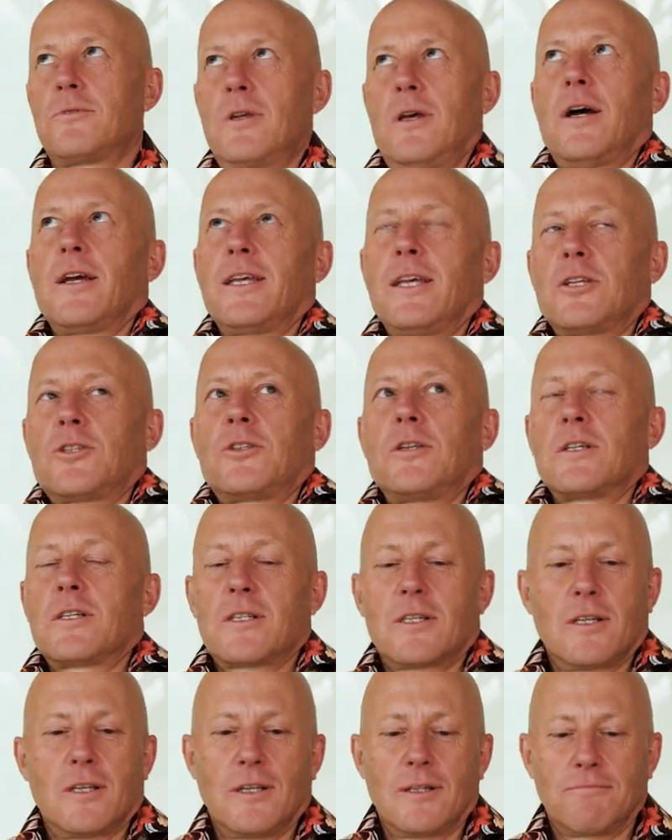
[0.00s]
I guess,
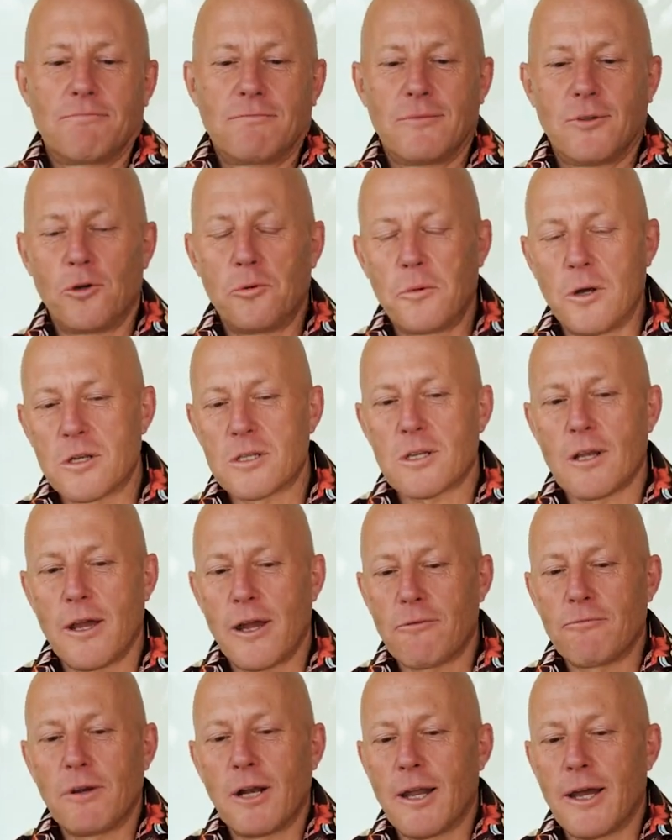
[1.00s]
just to almost
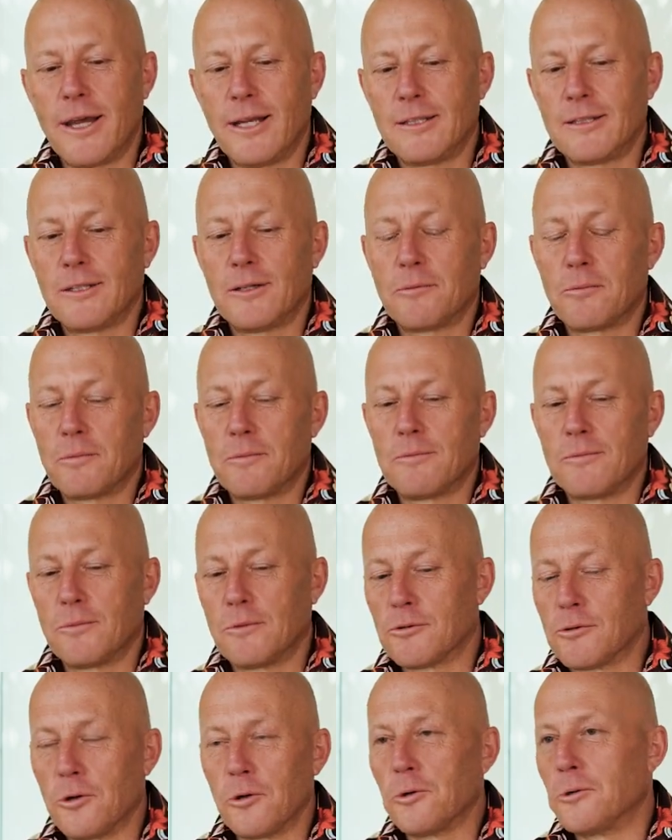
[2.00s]
like relate that
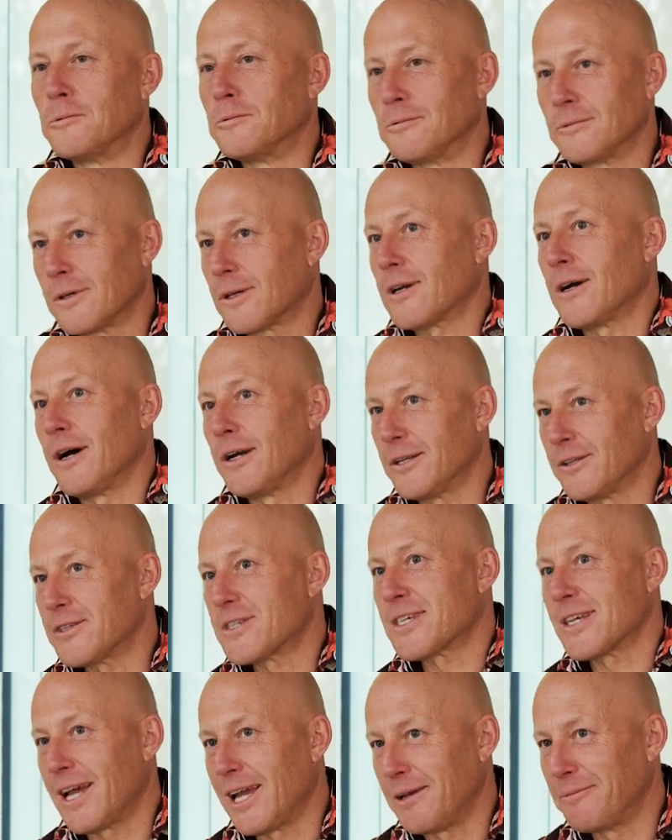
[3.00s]
we're all kind of the
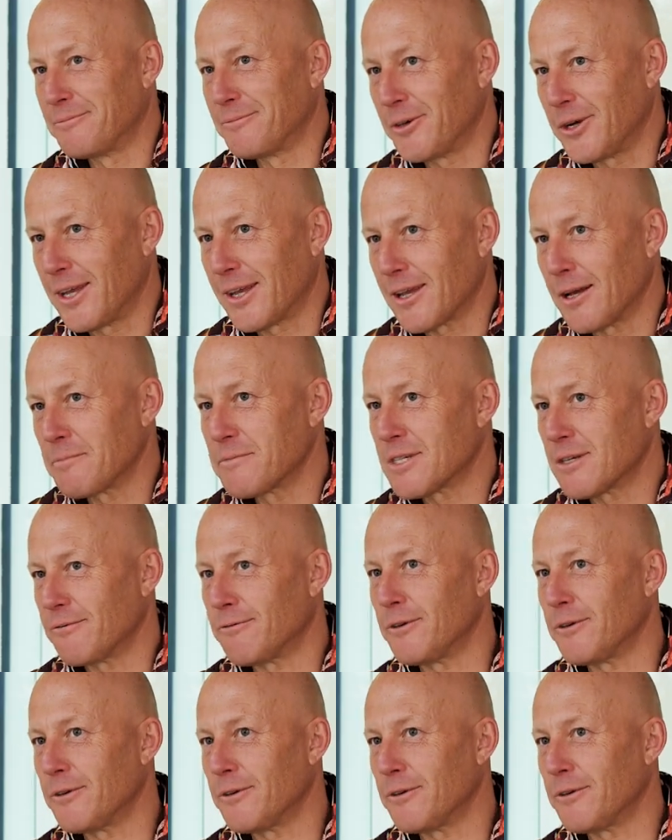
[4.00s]
same when it comes to